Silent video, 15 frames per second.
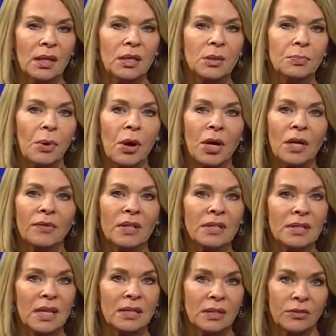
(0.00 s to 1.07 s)
It's part of
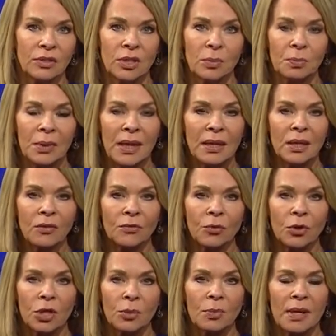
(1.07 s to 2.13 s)
excessive speed
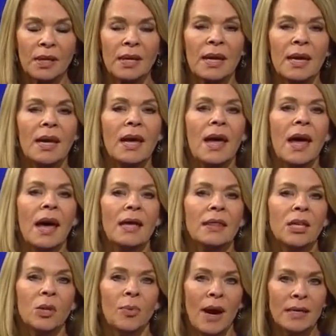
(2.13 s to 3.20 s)
enforcement,
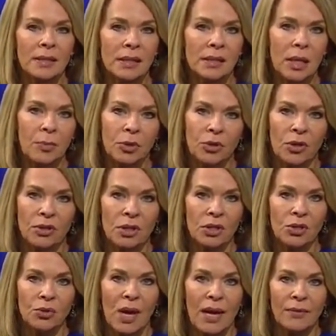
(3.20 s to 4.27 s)
and the Nebraska State Patrol
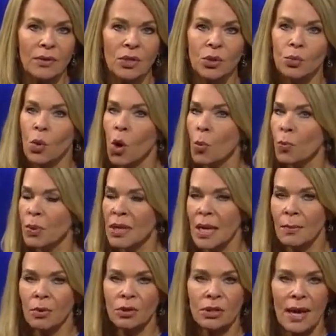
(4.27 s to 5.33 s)
says drivers won't be
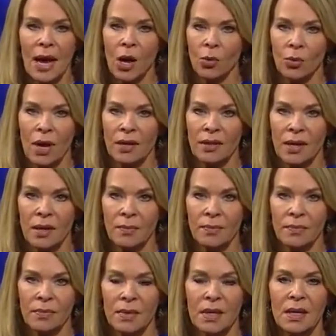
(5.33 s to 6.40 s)
able to outrun them.